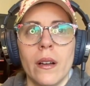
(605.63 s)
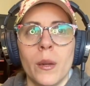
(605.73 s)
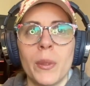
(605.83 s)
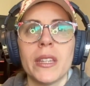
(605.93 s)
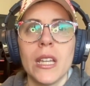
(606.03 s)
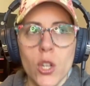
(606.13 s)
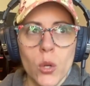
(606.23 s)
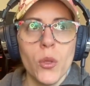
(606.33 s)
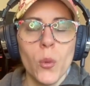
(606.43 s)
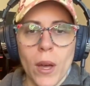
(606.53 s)
But they
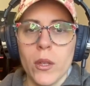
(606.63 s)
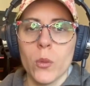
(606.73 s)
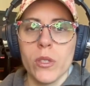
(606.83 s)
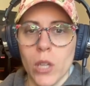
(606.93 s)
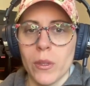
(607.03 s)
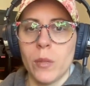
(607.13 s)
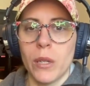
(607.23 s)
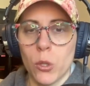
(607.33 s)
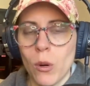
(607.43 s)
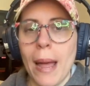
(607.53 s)
knew the weather was going to
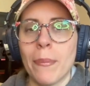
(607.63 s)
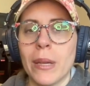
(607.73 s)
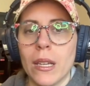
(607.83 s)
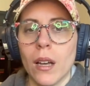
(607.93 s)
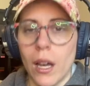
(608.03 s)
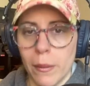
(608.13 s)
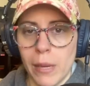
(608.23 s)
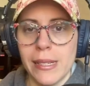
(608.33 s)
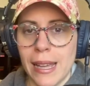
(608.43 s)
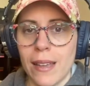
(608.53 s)
be crappy on
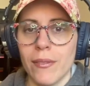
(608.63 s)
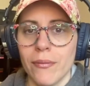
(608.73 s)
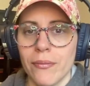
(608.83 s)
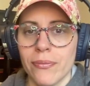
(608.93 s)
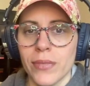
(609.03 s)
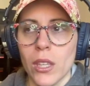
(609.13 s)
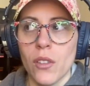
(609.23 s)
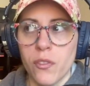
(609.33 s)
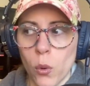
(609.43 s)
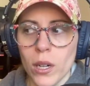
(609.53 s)
Monday.
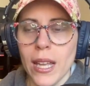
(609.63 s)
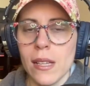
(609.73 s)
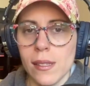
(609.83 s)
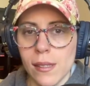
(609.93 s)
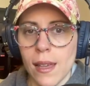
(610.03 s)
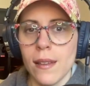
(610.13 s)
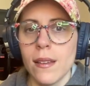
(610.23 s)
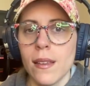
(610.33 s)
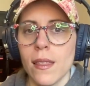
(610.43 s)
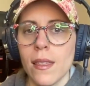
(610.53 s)
The forecast
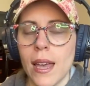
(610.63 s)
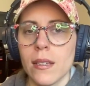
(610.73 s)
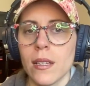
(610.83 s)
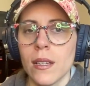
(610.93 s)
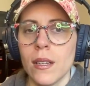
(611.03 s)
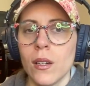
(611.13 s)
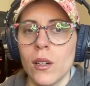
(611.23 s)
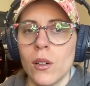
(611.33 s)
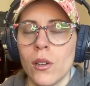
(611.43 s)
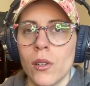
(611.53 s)
said that
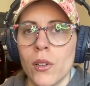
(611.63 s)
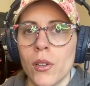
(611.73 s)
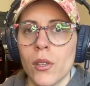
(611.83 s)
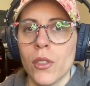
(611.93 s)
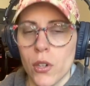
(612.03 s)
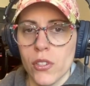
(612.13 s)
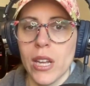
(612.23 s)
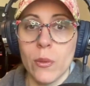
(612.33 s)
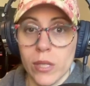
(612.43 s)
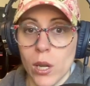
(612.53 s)

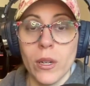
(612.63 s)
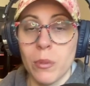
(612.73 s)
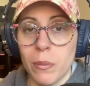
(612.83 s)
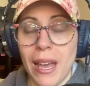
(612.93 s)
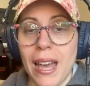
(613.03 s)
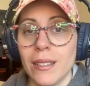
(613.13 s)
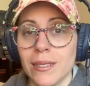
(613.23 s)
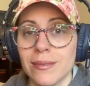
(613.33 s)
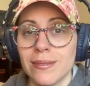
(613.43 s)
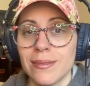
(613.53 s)
Thursday was going to be bad.
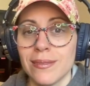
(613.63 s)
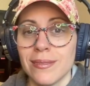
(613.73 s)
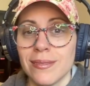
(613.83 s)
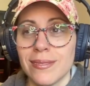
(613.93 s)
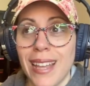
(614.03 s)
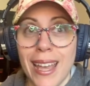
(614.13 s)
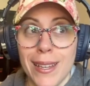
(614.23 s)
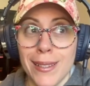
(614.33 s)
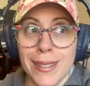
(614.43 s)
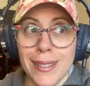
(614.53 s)

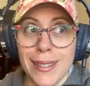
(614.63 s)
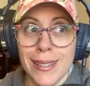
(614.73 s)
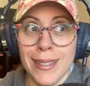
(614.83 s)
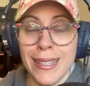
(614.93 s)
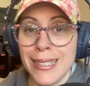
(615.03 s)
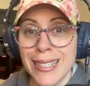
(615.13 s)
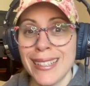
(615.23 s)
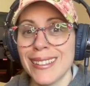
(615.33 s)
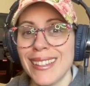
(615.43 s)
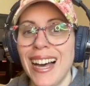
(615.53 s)
And it
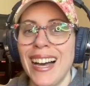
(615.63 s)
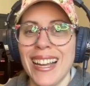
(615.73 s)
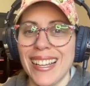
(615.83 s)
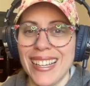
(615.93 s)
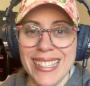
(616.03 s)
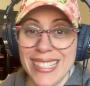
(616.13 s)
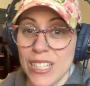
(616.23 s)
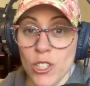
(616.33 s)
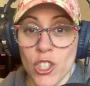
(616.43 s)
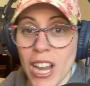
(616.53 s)
didn't lie. It
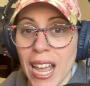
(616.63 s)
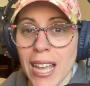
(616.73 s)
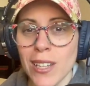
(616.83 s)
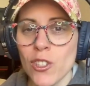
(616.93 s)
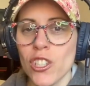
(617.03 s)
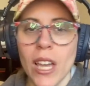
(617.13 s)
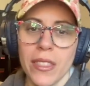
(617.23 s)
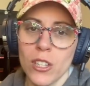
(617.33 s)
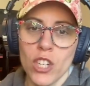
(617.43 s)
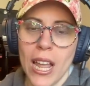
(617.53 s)
didn't change.
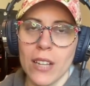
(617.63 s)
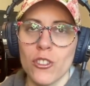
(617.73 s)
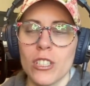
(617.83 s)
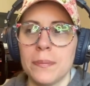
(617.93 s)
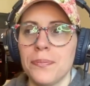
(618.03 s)
Nothing changed.